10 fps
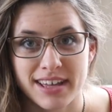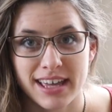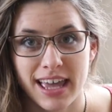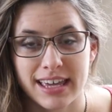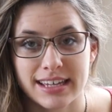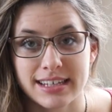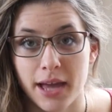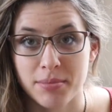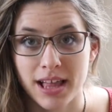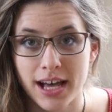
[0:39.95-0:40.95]
And I
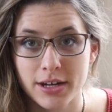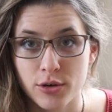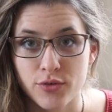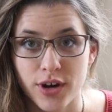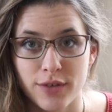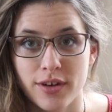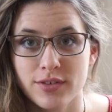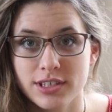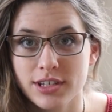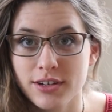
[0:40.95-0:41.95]
blog over at
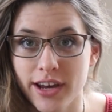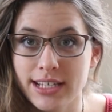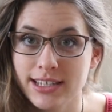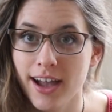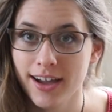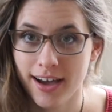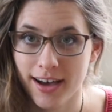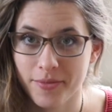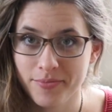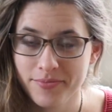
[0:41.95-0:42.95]

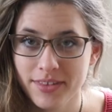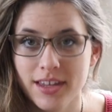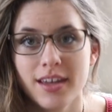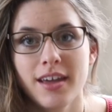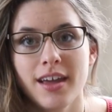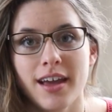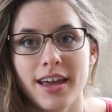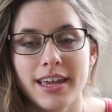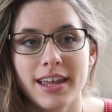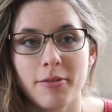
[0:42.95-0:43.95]
rufflesandgrace.com,
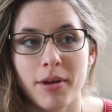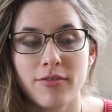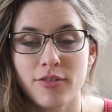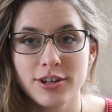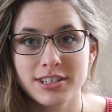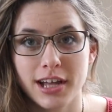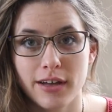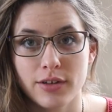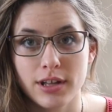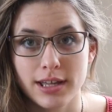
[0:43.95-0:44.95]
and my first
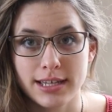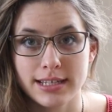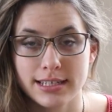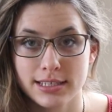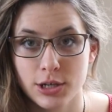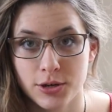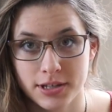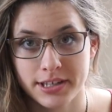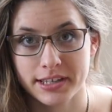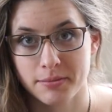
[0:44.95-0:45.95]
novel is
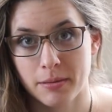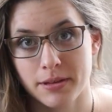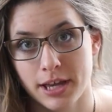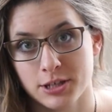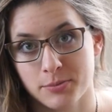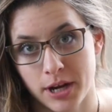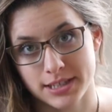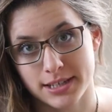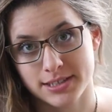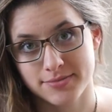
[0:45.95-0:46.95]
currently in the publication
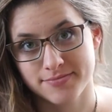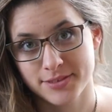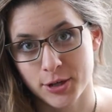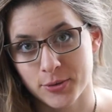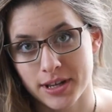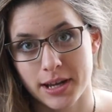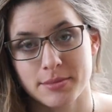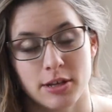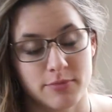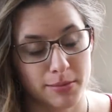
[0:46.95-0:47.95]
process, and I'm
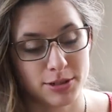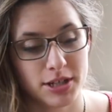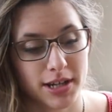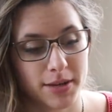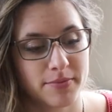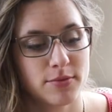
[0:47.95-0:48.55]
self-publishing it.